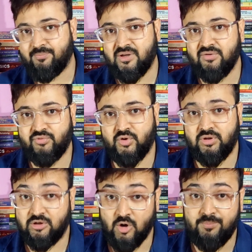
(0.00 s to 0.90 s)
applying
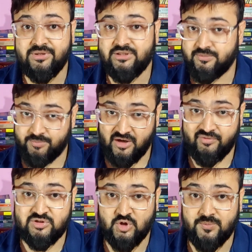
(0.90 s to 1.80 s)
for government and
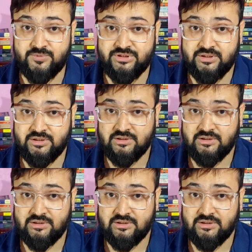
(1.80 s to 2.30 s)
private jobs